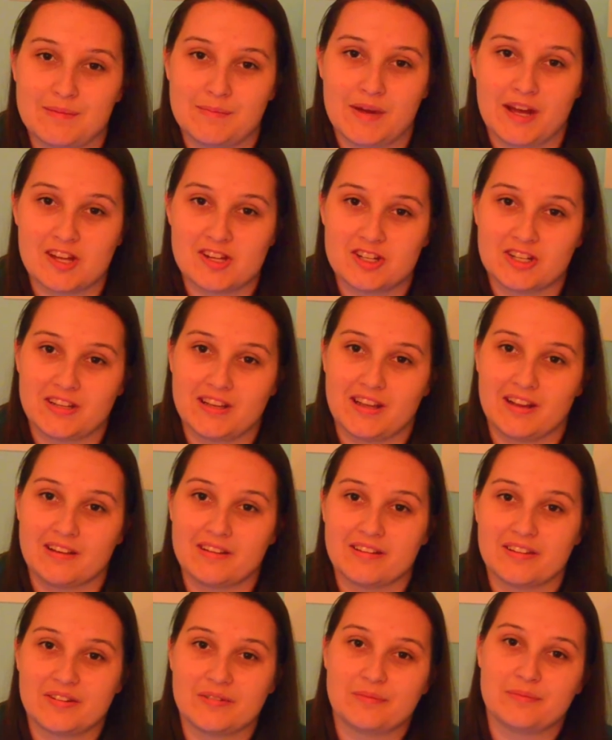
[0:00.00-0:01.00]
Magic
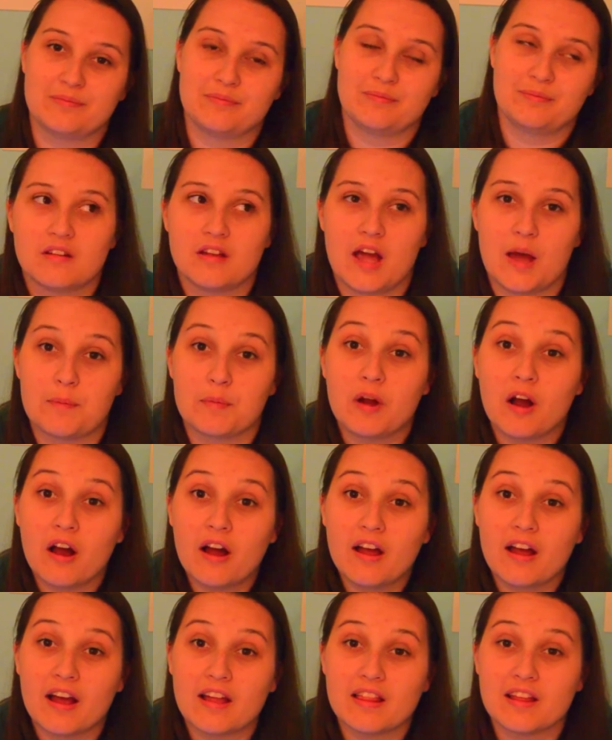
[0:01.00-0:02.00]
Kingdom.
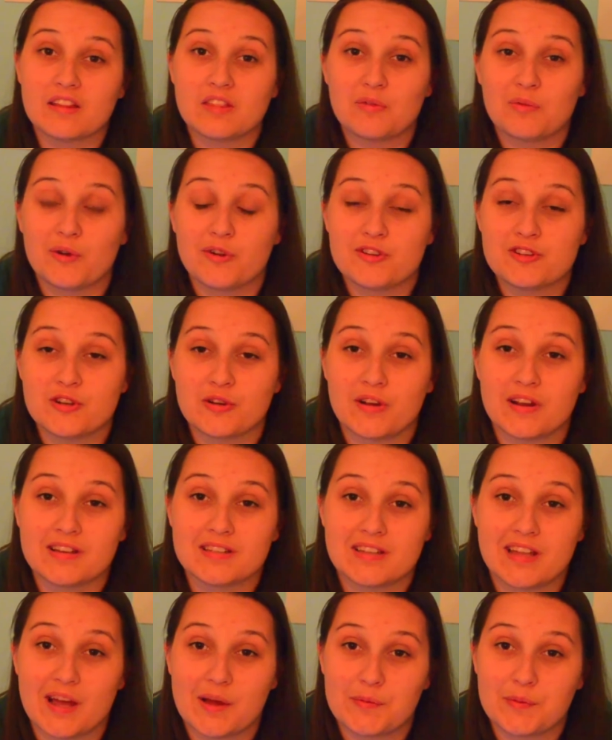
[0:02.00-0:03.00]
Epcot. I like the World Showcase
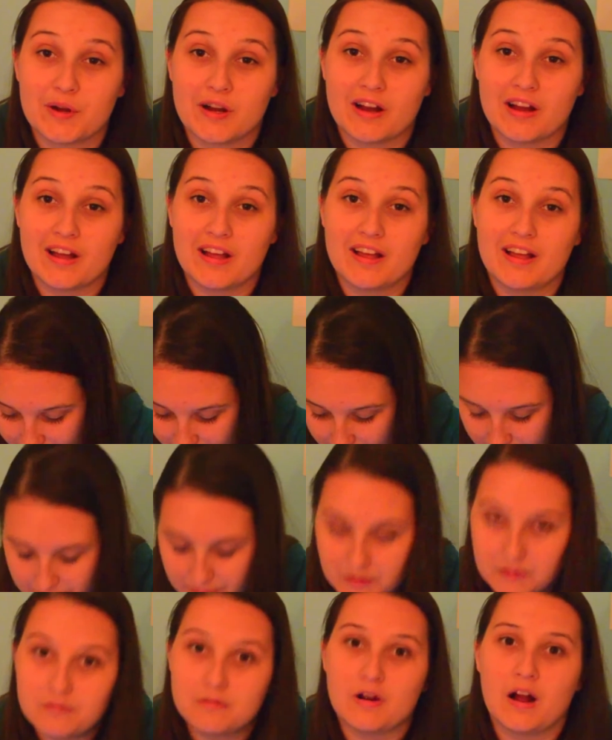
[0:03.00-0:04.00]
at Epcot.
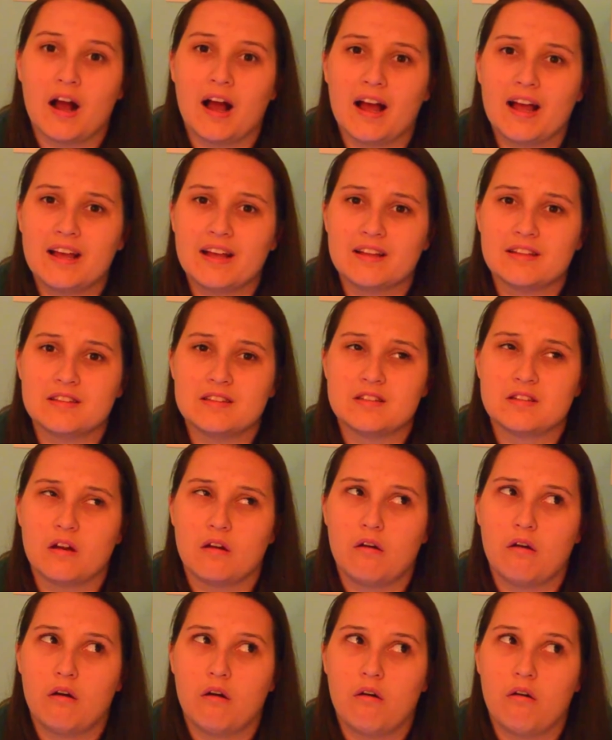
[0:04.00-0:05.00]
Favorite rides?
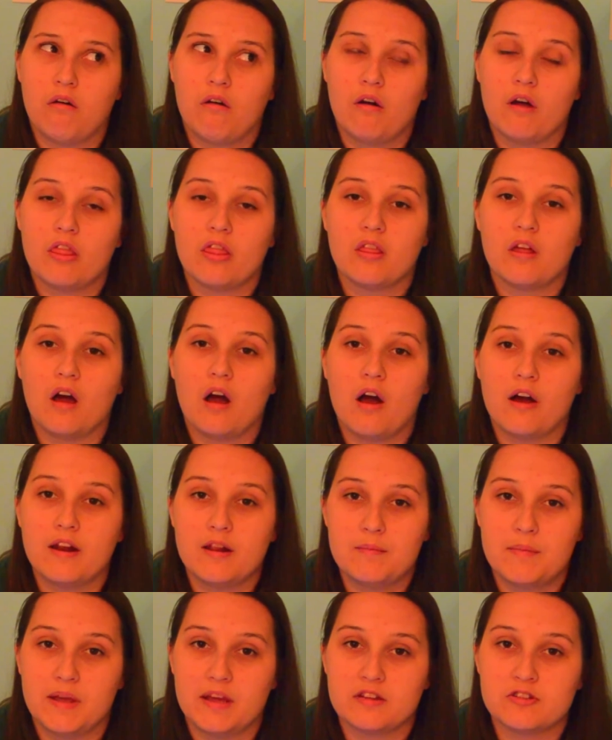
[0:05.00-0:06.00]
Oh,
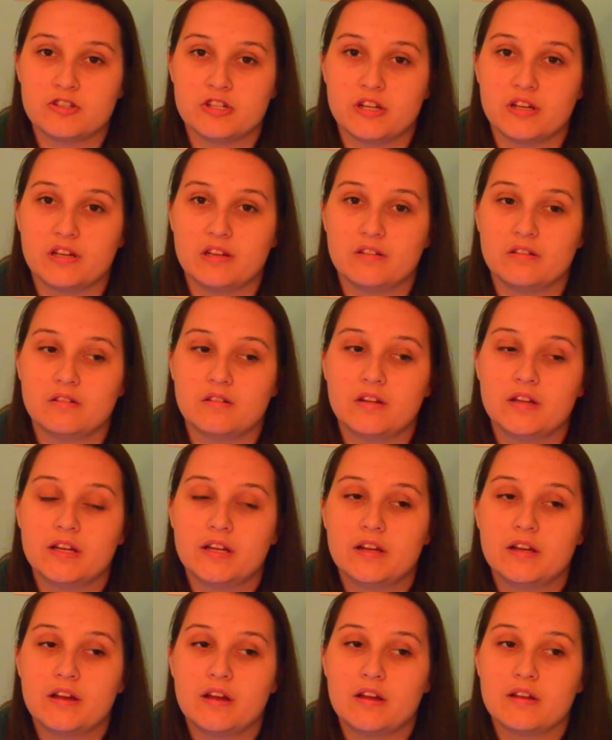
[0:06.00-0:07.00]
Haunted Mansion,
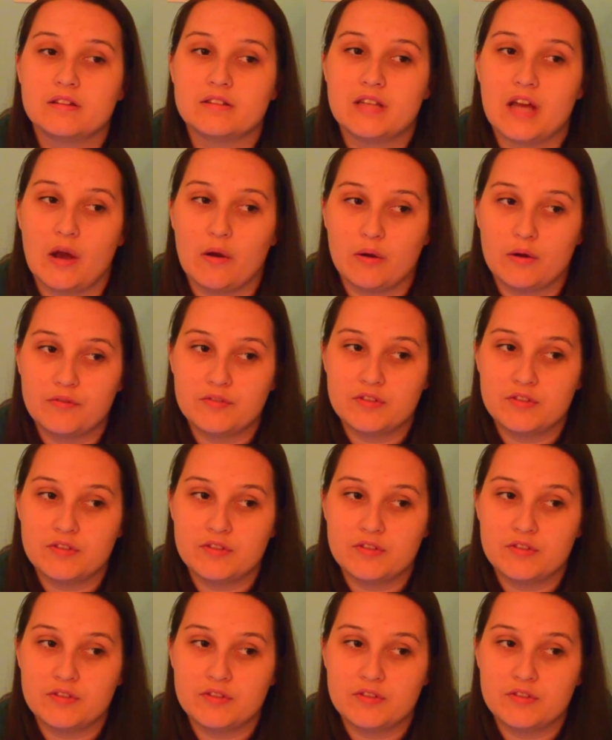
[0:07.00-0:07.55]
Tower of